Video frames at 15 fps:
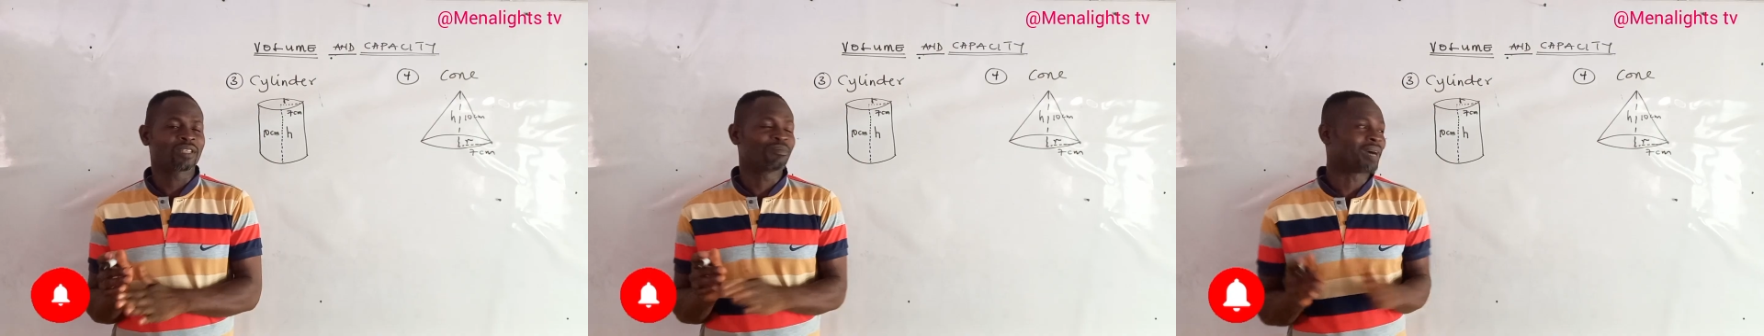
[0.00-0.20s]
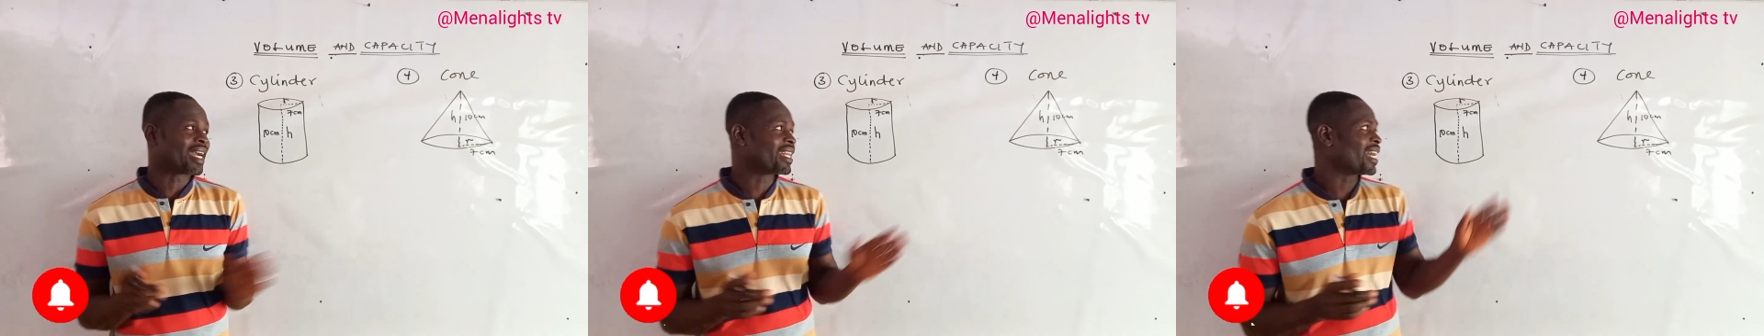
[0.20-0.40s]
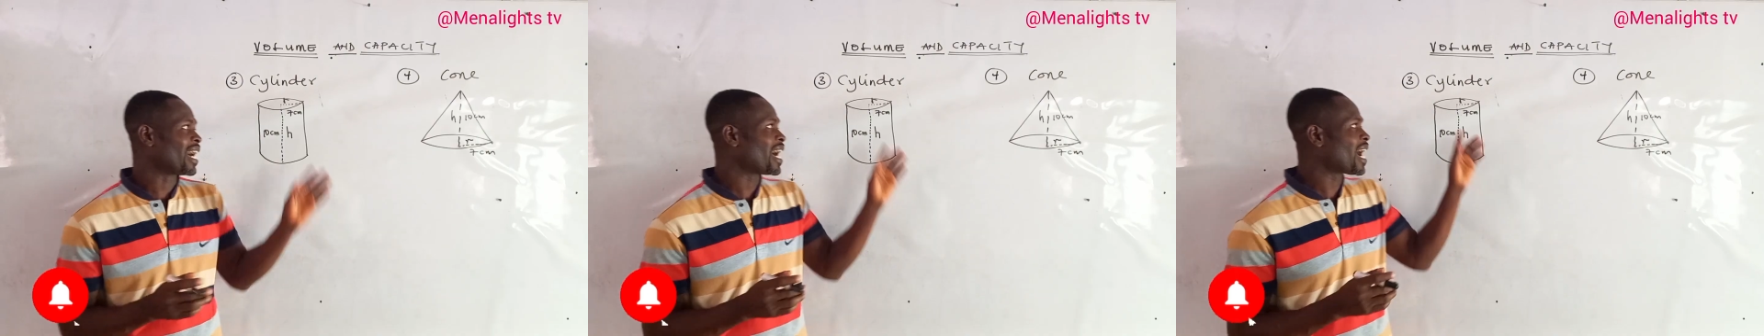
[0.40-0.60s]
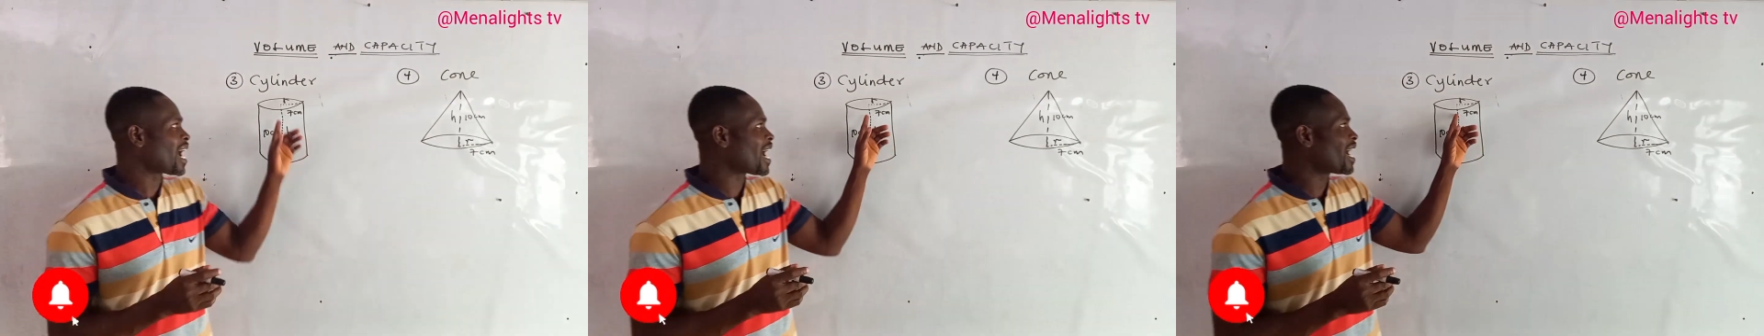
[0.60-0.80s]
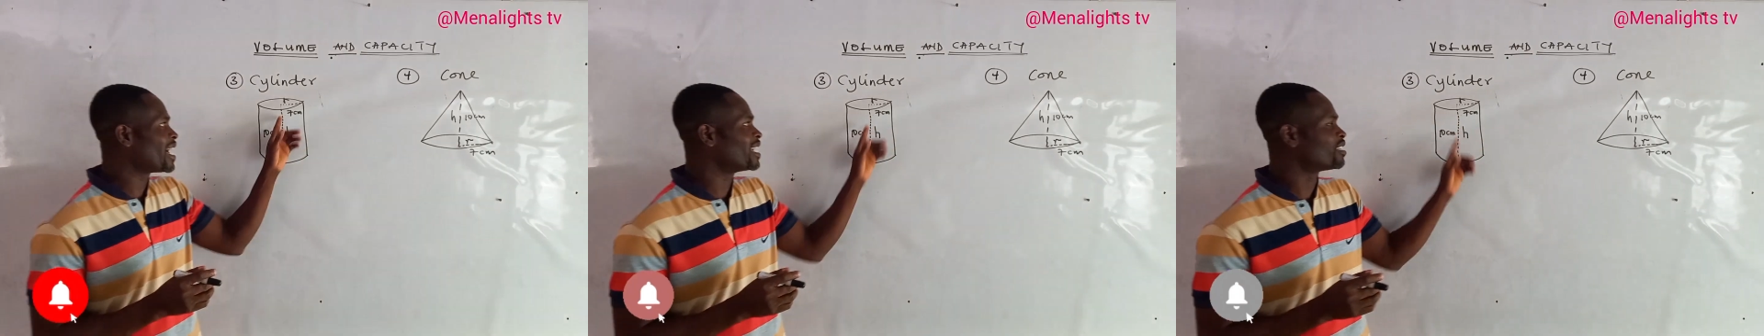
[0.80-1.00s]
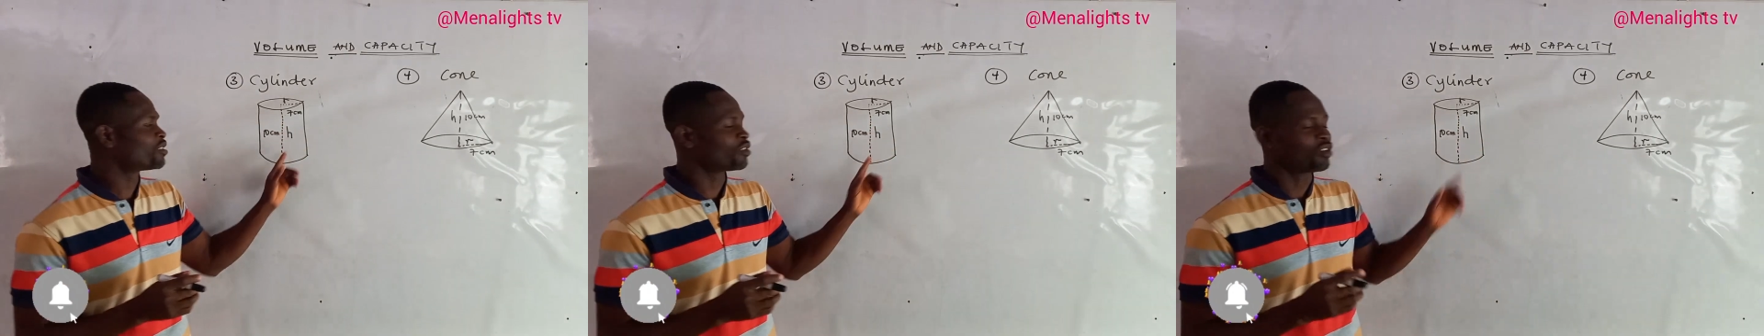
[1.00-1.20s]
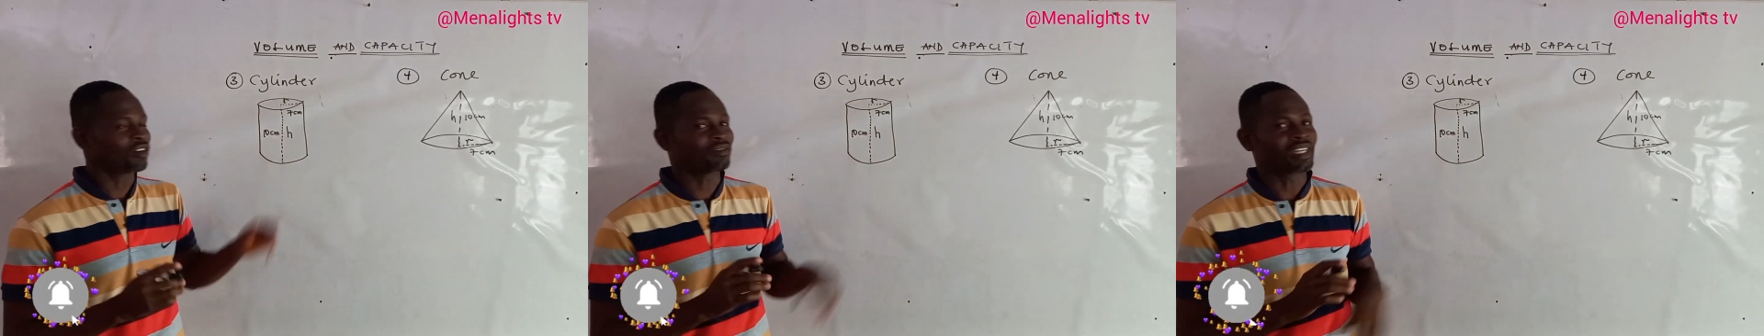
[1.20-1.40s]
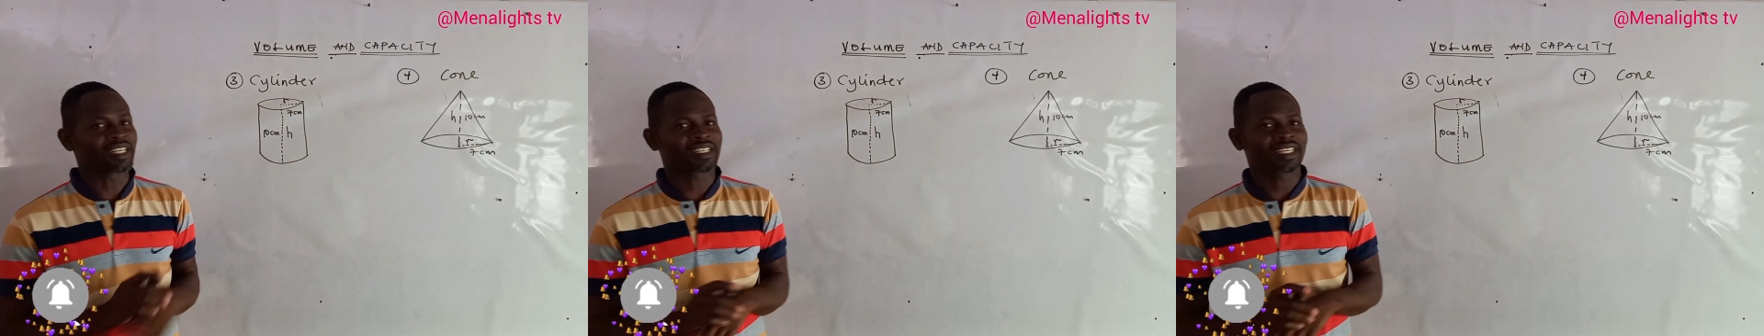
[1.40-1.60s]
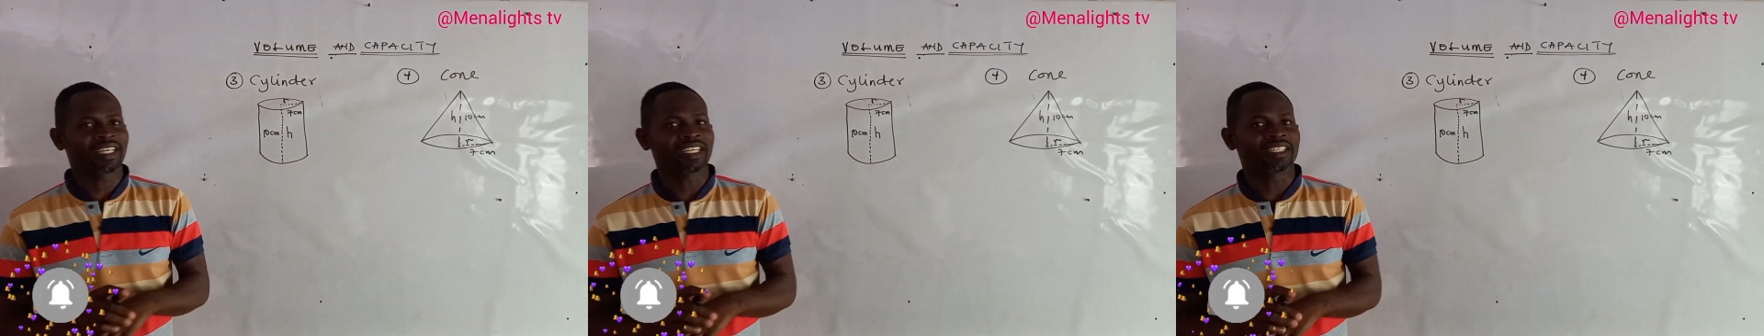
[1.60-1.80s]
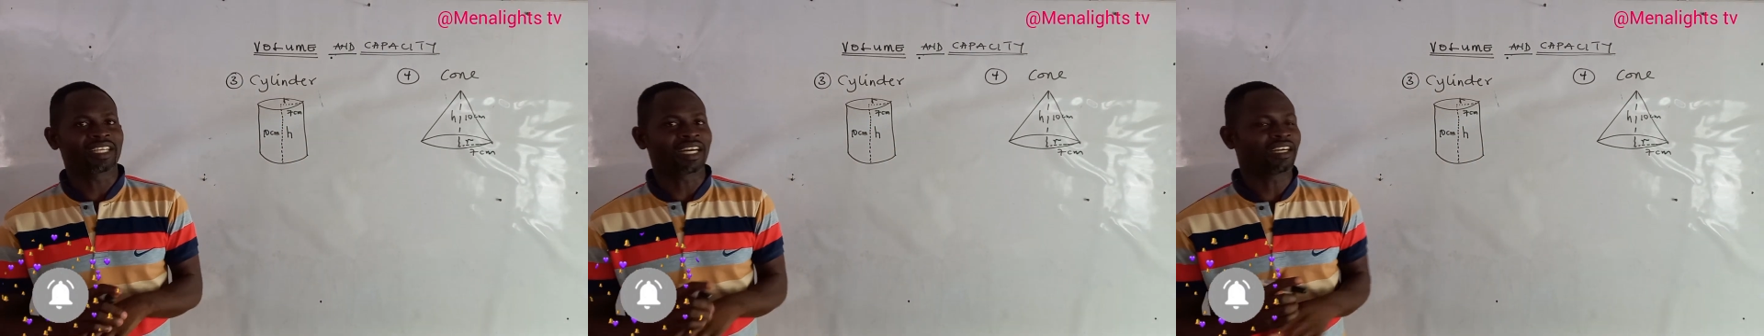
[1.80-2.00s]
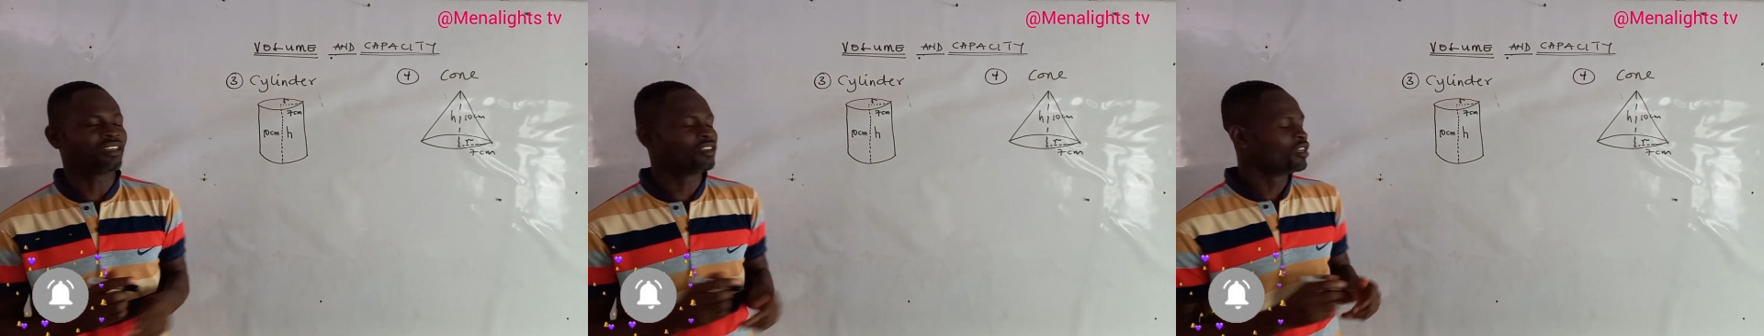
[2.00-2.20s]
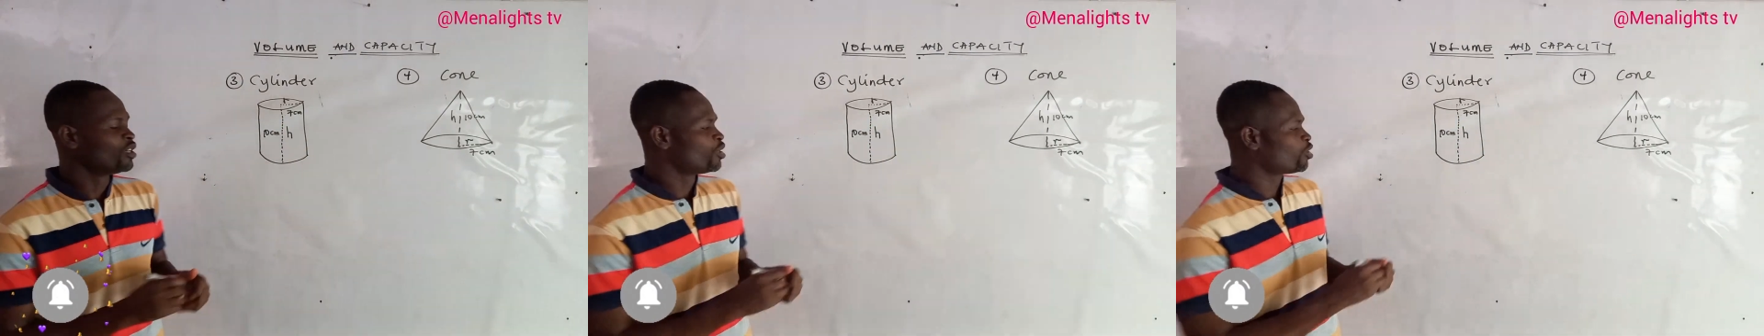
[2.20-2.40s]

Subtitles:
by the height of the cylinder.